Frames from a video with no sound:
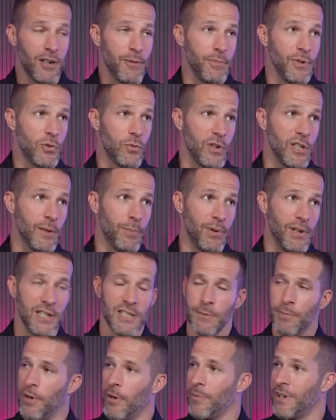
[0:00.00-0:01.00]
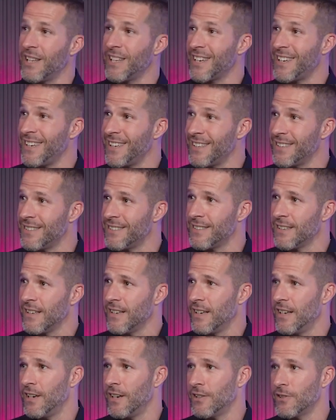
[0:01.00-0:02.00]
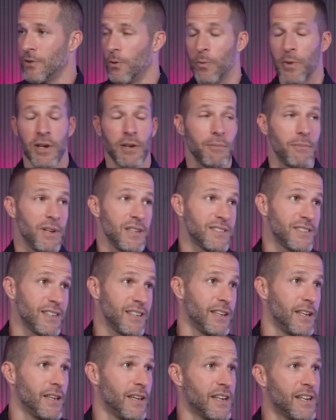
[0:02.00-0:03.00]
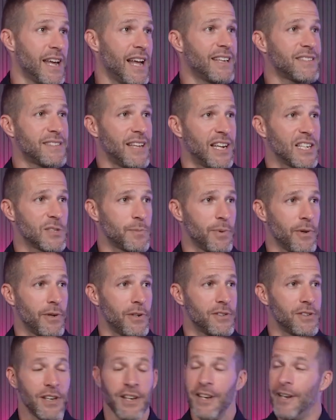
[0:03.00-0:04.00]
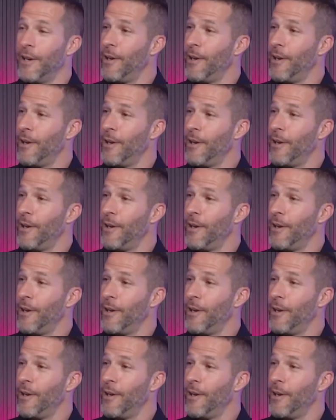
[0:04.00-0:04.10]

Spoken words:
between the police department and the kids, so we can basically enhance that experience.